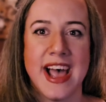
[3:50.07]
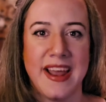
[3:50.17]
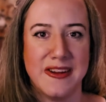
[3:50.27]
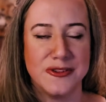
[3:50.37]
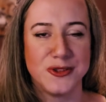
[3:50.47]

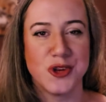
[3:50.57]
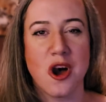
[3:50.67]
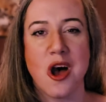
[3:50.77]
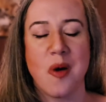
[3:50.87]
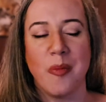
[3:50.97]
adult
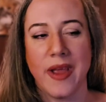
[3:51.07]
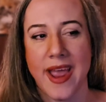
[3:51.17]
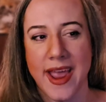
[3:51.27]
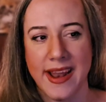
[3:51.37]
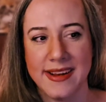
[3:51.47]
job.
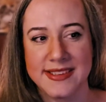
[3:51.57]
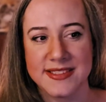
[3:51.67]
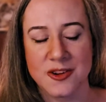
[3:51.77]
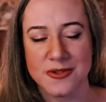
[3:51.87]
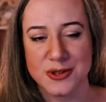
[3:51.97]
And
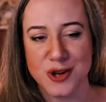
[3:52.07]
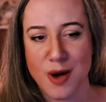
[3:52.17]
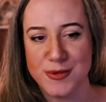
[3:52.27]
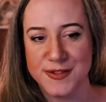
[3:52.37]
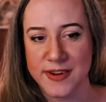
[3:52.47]
so this
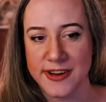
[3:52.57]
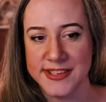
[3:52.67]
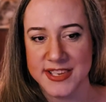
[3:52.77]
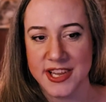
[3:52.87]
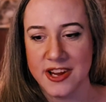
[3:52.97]
job was very
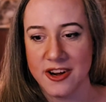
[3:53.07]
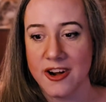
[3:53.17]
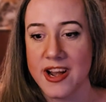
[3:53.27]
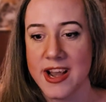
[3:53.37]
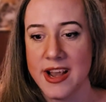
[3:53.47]

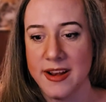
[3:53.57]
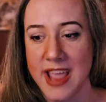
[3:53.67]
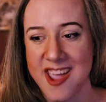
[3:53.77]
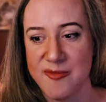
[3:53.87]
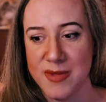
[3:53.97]
secure. It
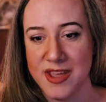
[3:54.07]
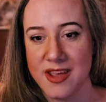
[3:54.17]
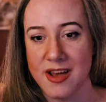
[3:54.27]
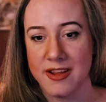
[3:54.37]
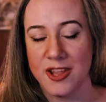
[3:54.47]
gave
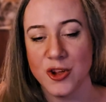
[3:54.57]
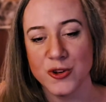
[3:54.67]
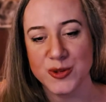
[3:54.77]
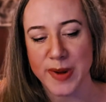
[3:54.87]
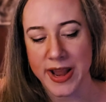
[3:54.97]
me a
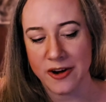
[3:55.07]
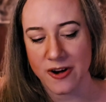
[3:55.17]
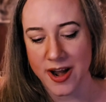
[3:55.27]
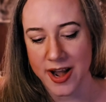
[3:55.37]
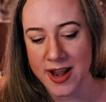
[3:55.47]
huge pay
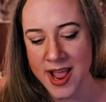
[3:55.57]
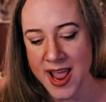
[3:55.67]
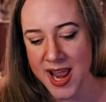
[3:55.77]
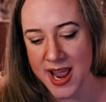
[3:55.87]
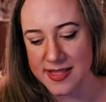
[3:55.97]
grade.
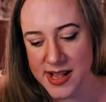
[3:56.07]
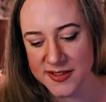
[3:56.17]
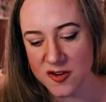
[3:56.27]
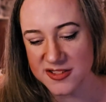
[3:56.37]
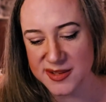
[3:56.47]
And
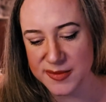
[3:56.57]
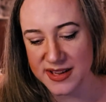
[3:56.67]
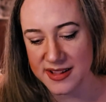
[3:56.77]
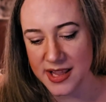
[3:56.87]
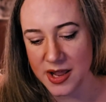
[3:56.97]
that's
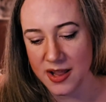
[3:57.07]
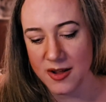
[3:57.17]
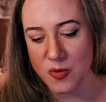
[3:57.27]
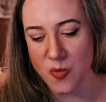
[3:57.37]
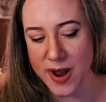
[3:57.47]

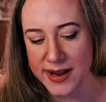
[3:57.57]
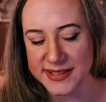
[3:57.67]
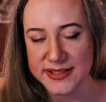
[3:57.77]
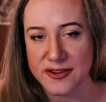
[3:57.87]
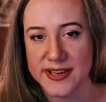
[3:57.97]
ultimately when
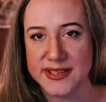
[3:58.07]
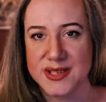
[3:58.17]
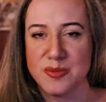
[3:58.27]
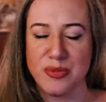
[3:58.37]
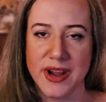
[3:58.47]
I started
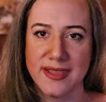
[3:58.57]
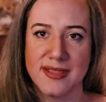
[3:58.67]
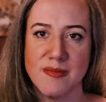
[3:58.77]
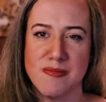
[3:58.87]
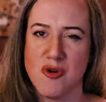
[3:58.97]
to break
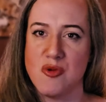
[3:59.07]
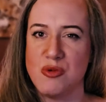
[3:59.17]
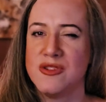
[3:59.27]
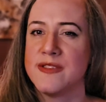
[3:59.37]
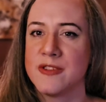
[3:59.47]
the
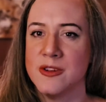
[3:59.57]
mold of